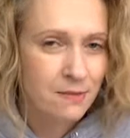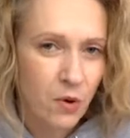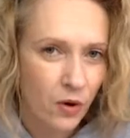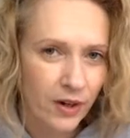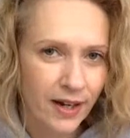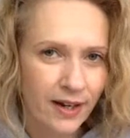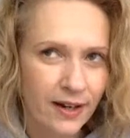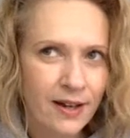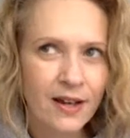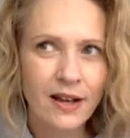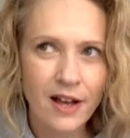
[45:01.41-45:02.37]
morning,
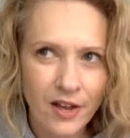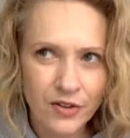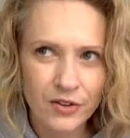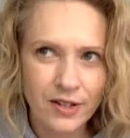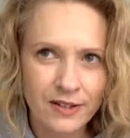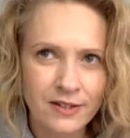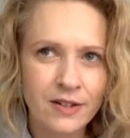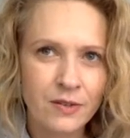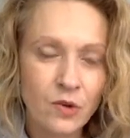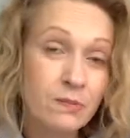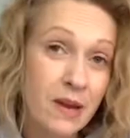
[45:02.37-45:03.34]
other than,
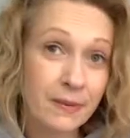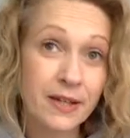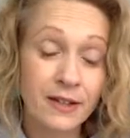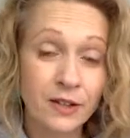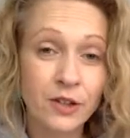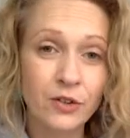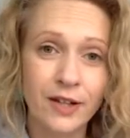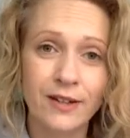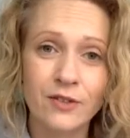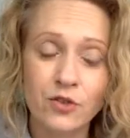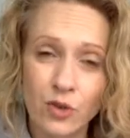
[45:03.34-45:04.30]
well, maybe
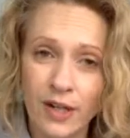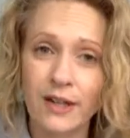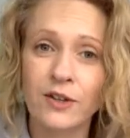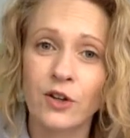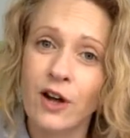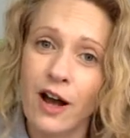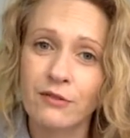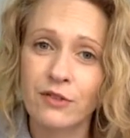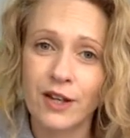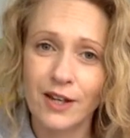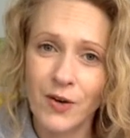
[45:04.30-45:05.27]
including drinking your
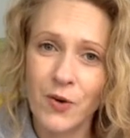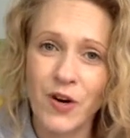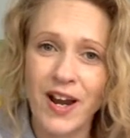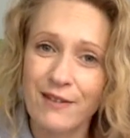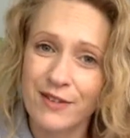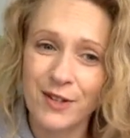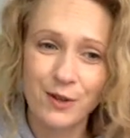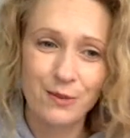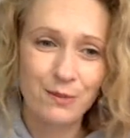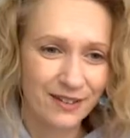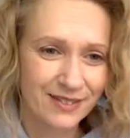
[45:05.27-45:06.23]
coffee or having your
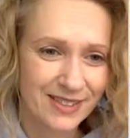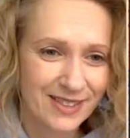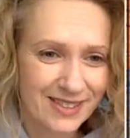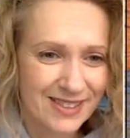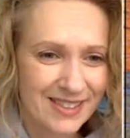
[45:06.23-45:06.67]
breakfast?